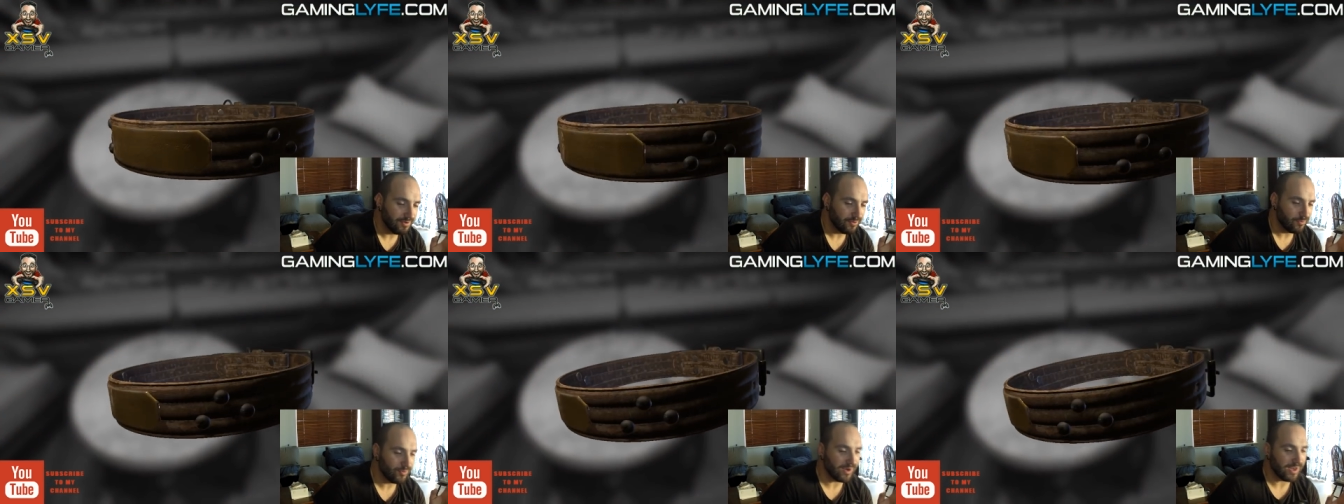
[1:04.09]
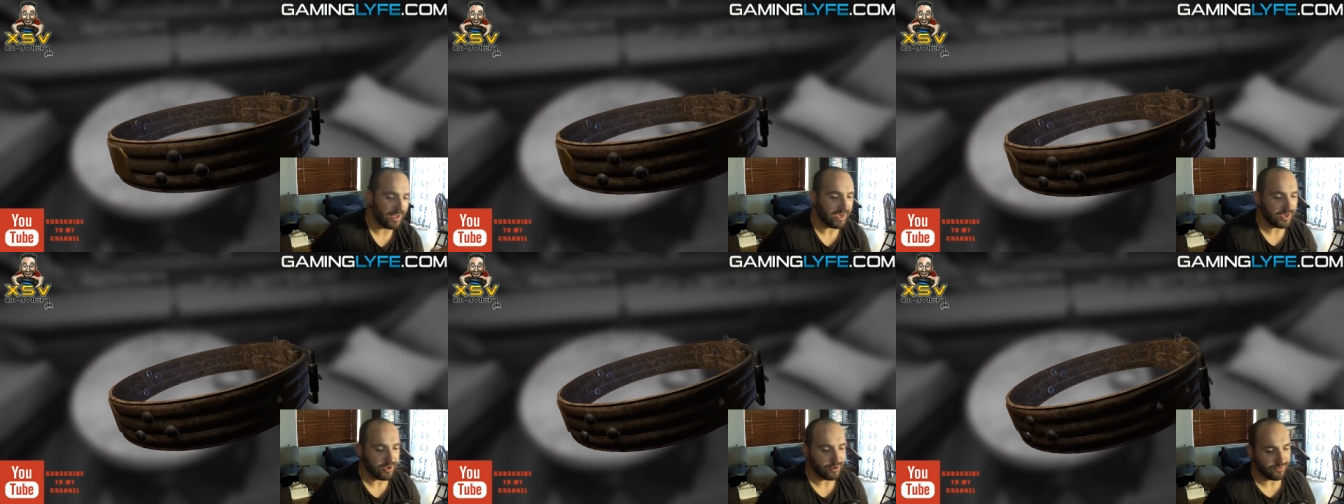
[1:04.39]

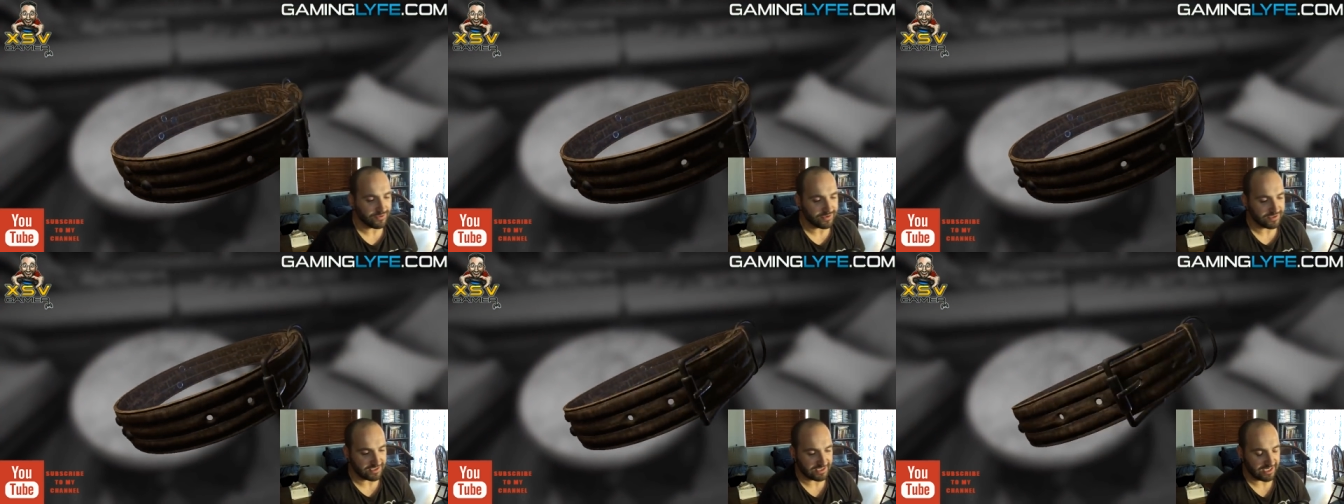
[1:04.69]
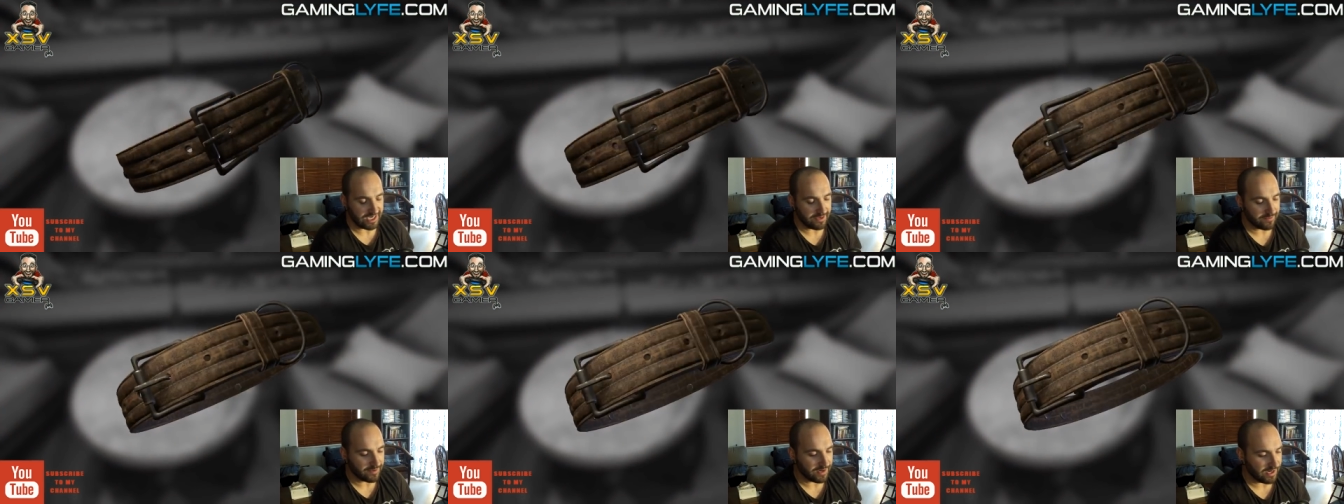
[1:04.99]
rely on the
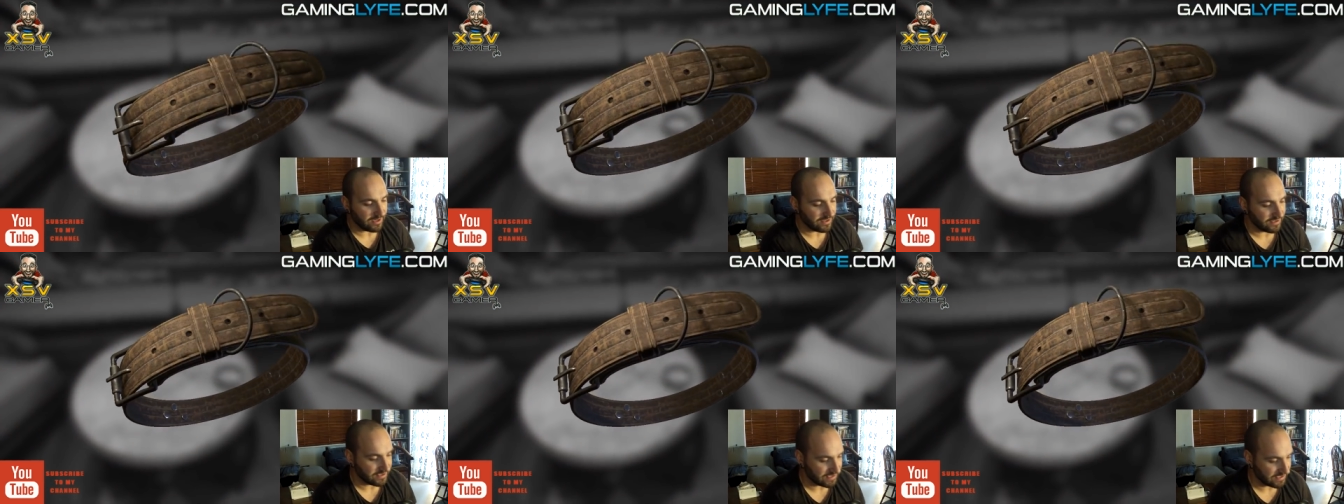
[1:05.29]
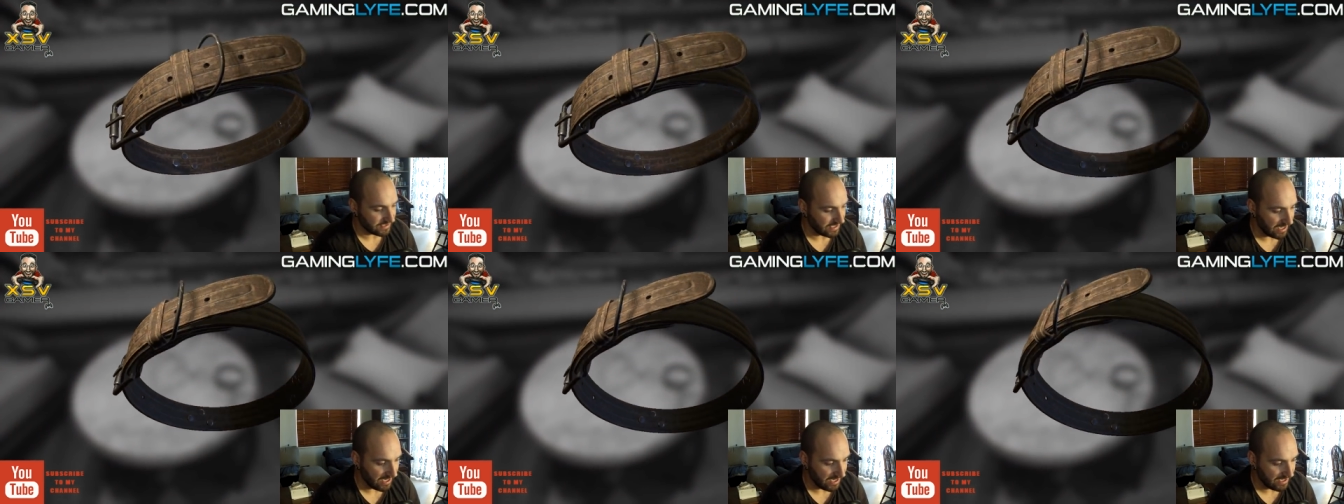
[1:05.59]
same kind of
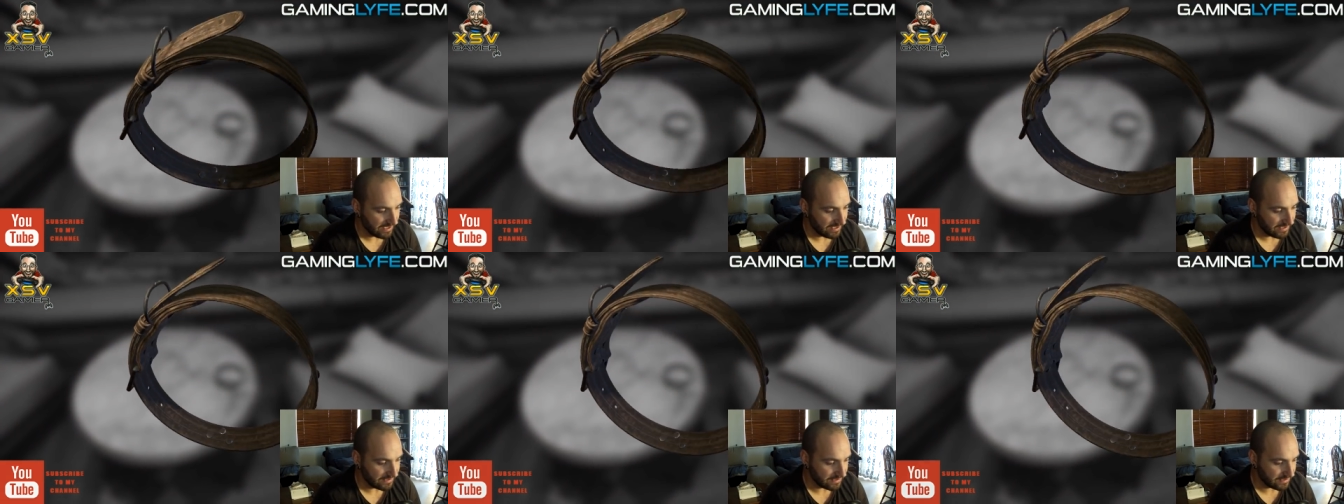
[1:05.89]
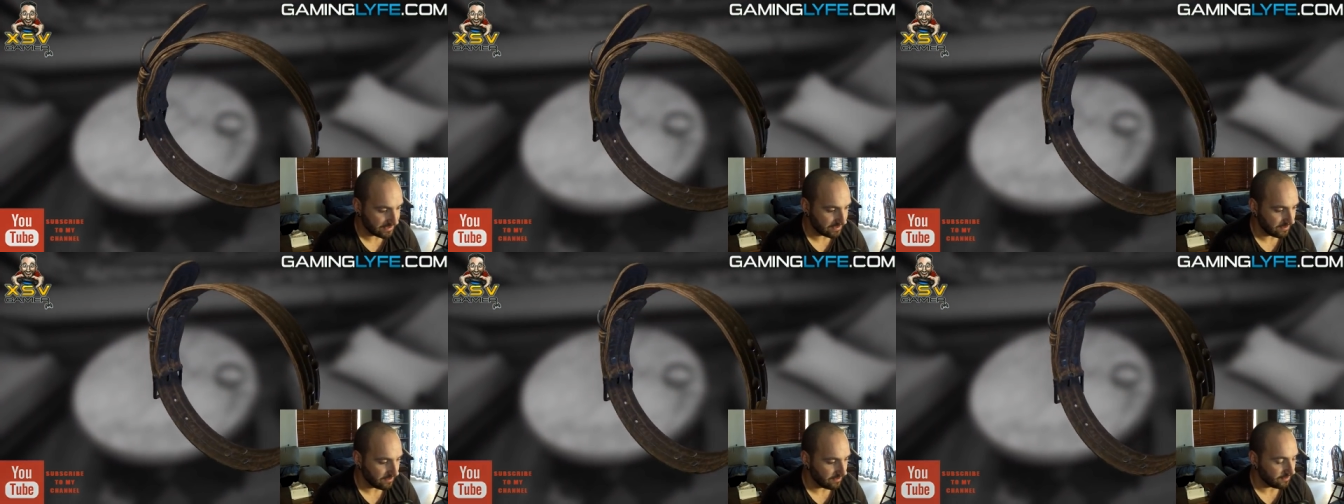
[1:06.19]

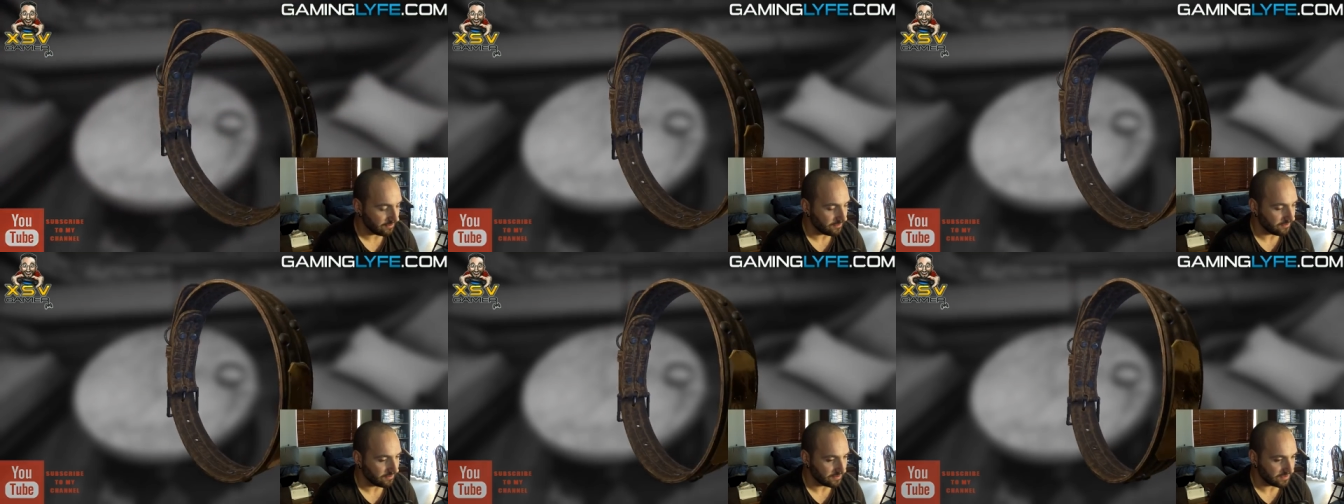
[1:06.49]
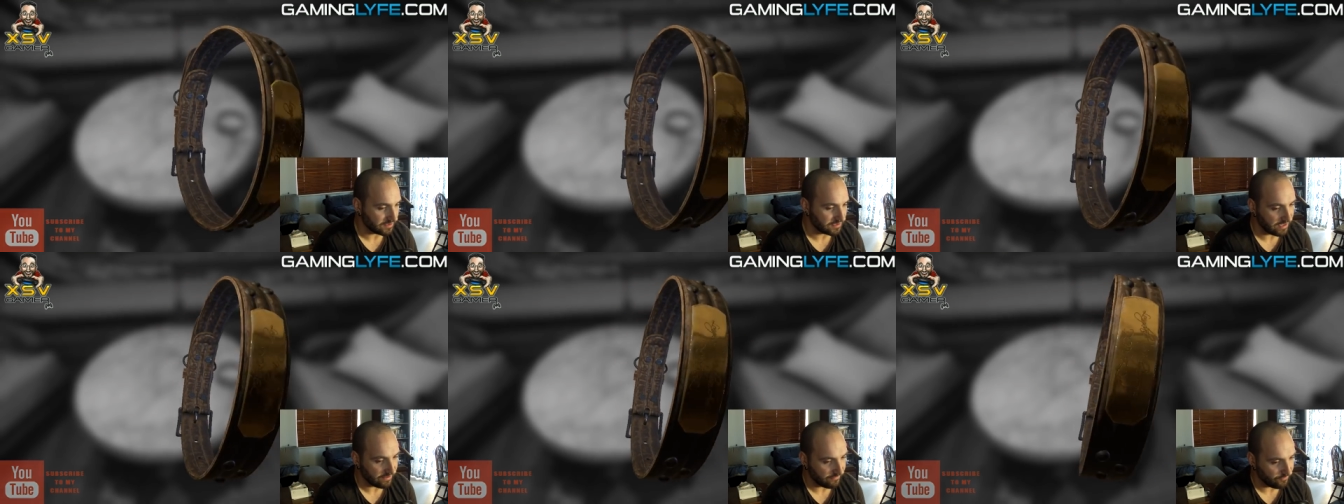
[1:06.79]
scares uh,
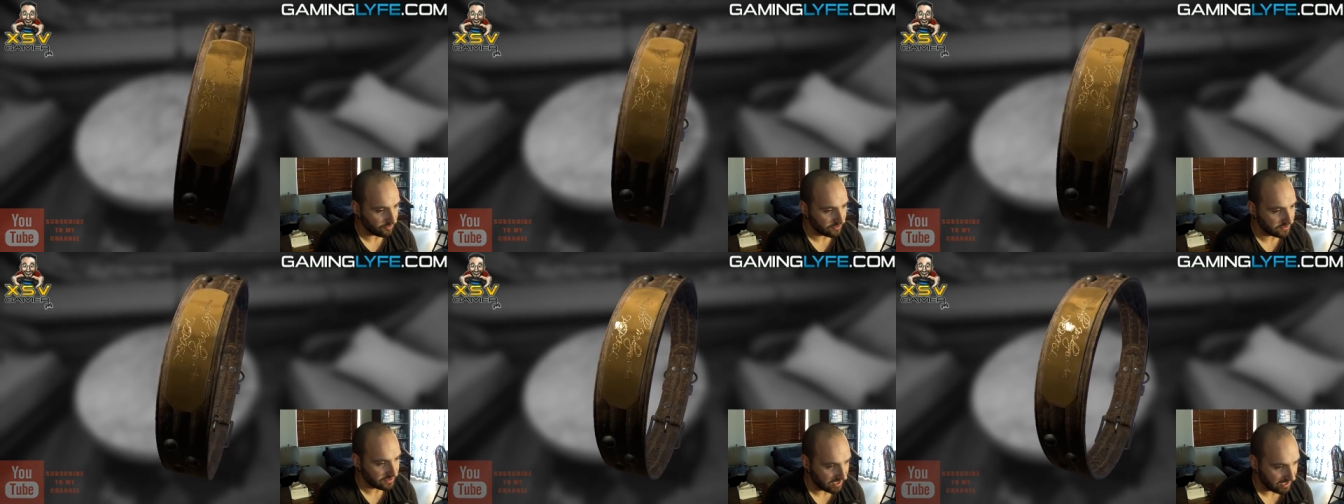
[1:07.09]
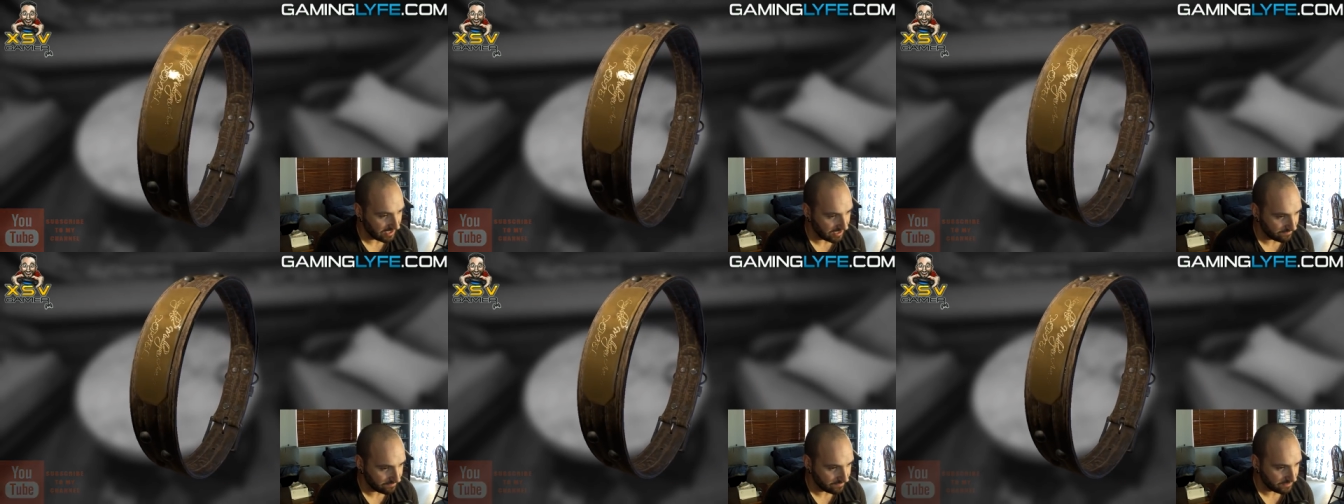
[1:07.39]
several
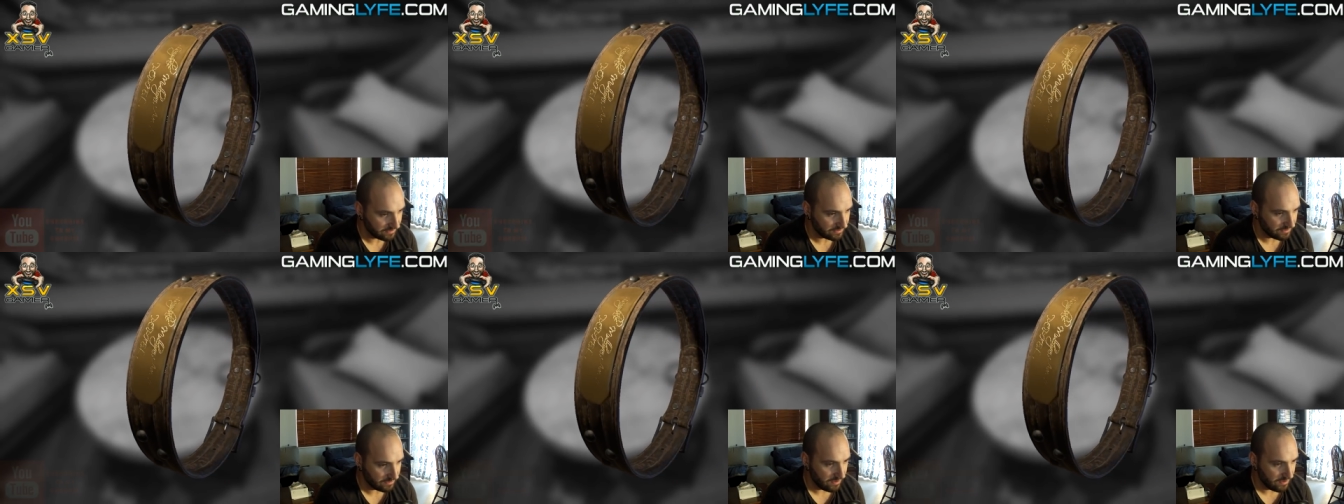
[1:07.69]
times.